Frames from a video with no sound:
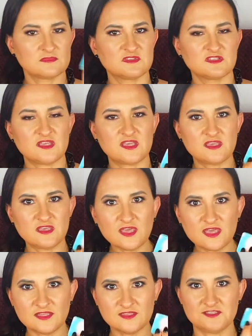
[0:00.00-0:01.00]

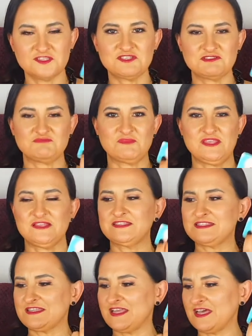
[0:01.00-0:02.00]
Again, this
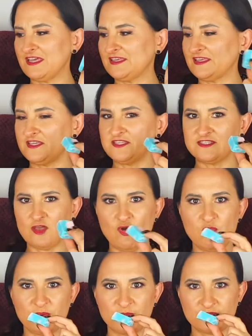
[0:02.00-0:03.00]
smells like a soap.